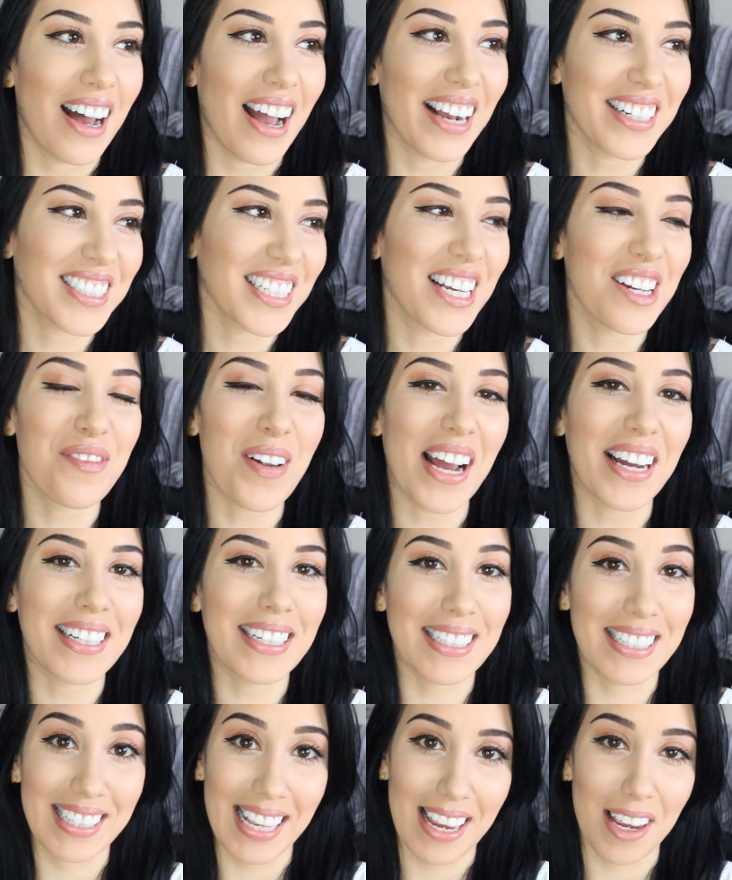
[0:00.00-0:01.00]
Actually, I'm not
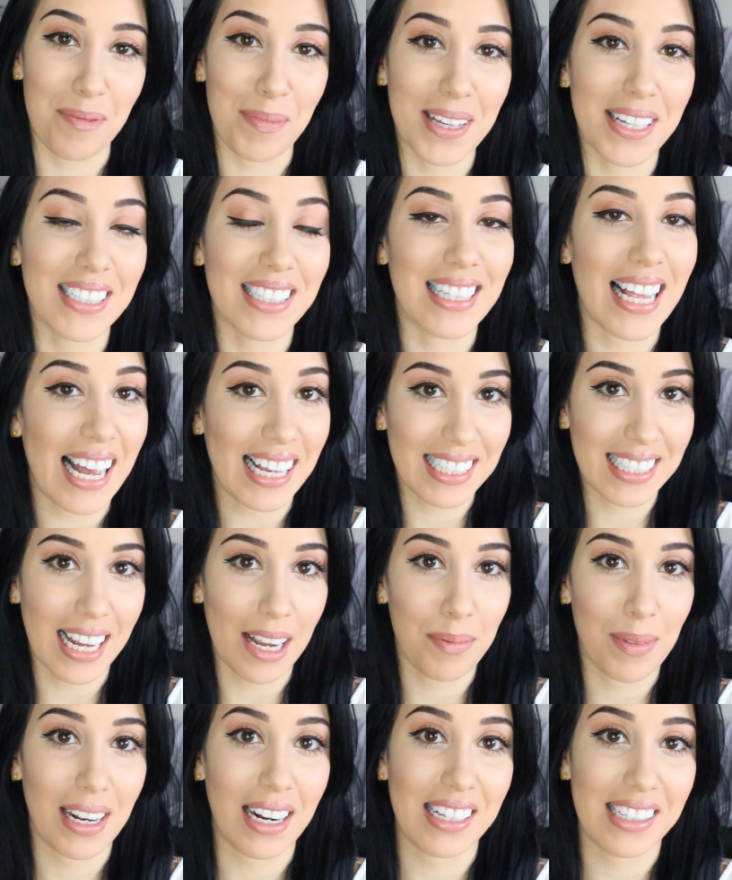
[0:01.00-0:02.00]
gonna say it because last
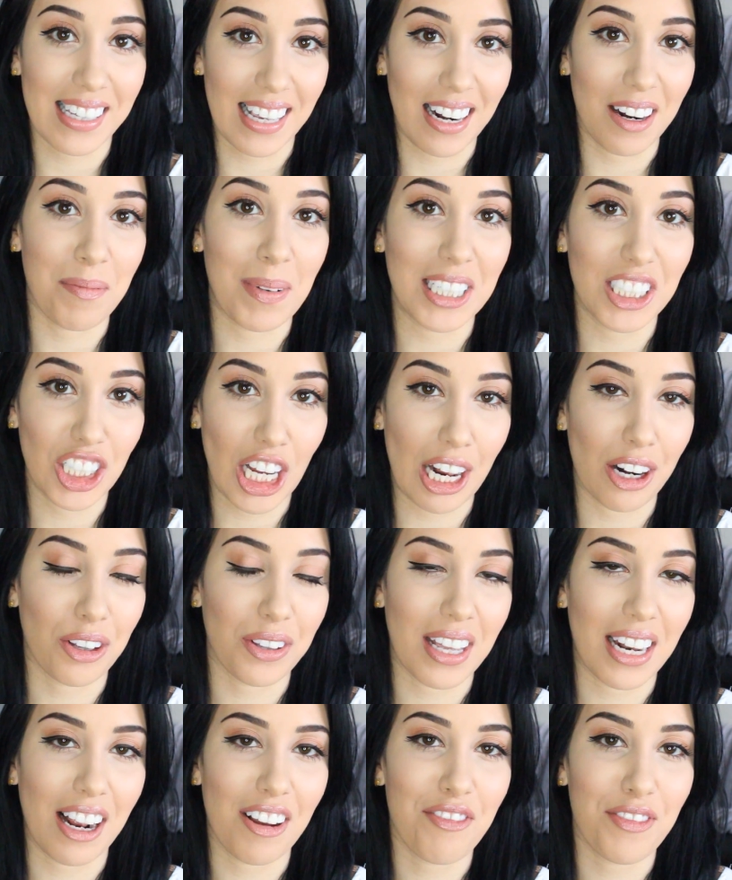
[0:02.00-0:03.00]
time that I said on my
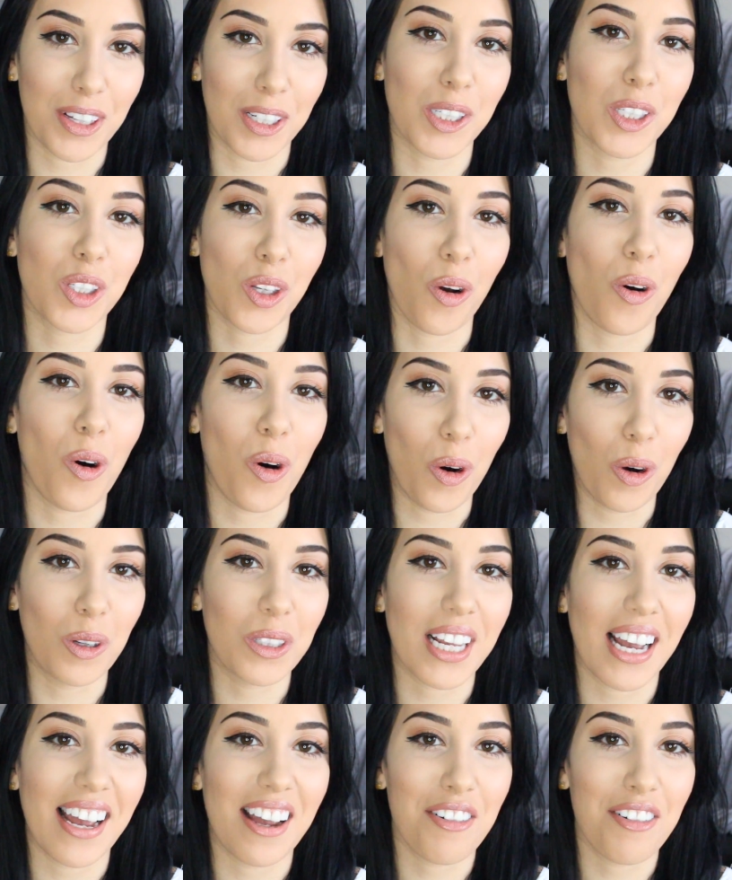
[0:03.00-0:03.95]
channel that I feel so old,